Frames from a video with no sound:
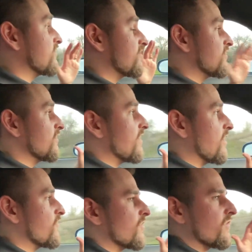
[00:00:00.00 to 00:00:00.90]
stood
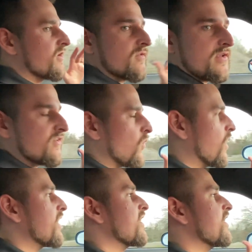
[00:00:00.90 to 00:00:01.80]
there for literally
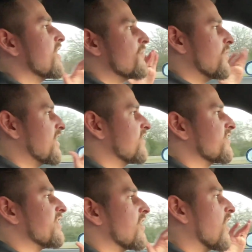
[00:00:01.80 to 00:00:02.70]
20
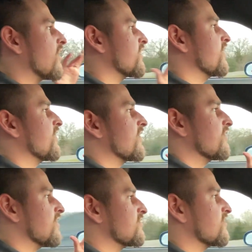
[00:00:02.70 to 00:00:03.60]
minutes gawking
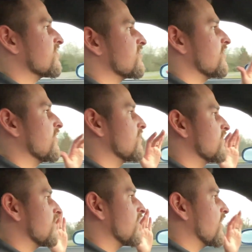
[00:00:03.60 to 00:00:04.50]
and just
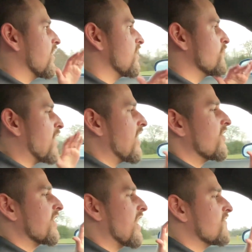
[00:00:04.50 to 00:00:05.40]

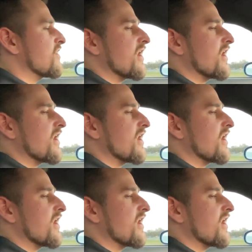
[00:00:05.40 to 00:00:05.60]
admiring every